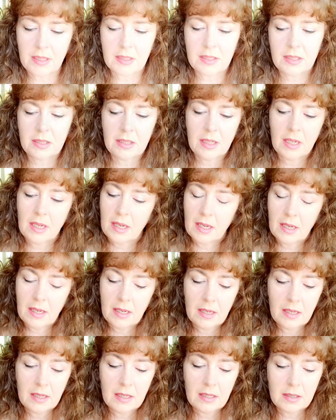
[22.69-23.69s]
I
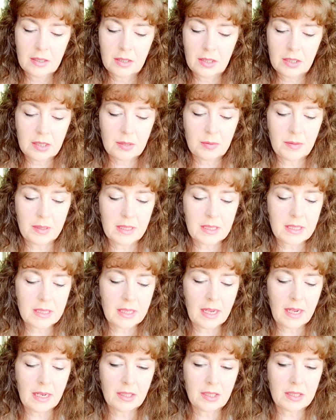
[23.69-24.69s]
just want to
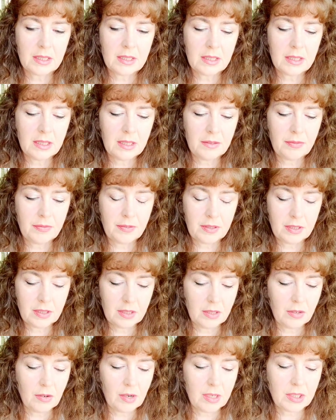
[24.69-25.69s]
say, I just see if
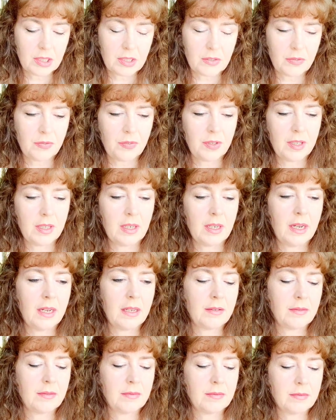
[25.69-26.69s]
I just feel
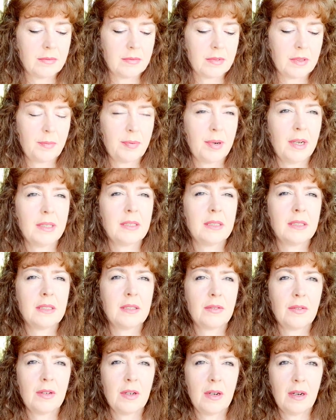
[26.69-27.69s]
like the presence
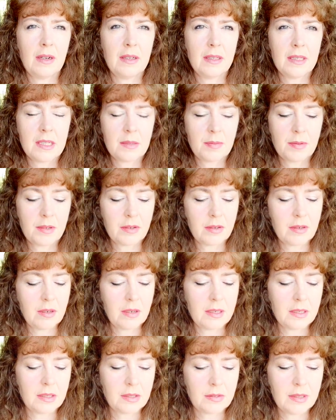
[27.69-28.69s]
of God and the Spirit of God
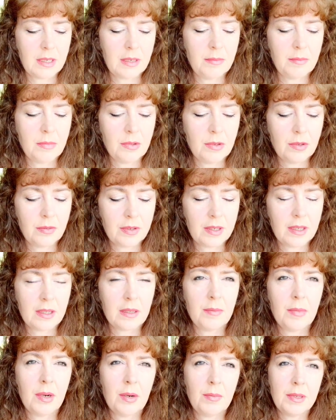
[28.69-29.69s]
is really moving at the
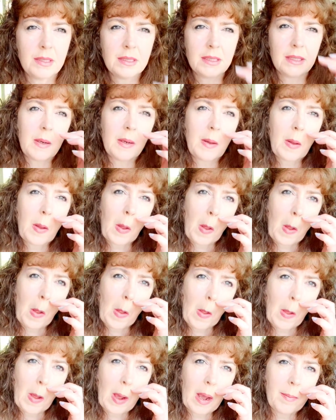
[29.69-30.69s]
moment, and
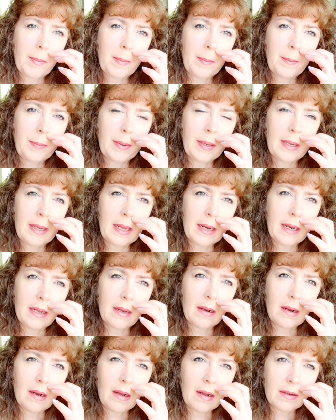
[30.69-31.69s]
I've been getting a
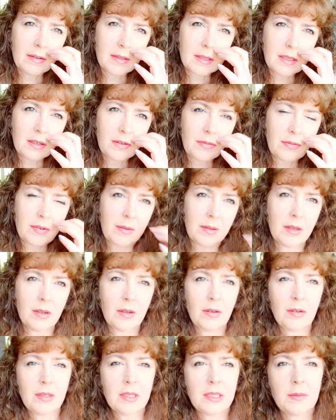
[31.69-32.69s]
lot of stuff from the
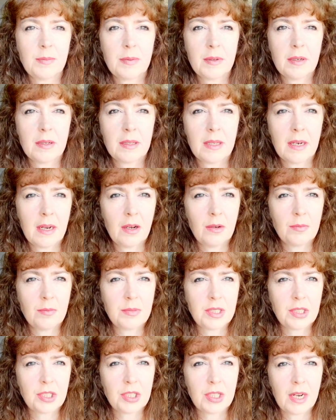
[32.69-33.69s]
Holy Spirit that I hope
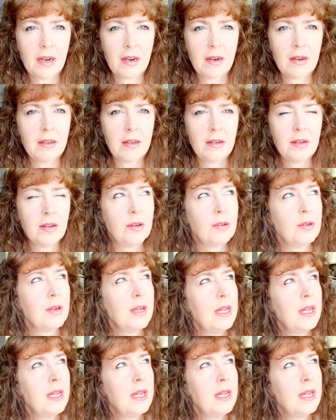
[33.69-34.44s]
to share, I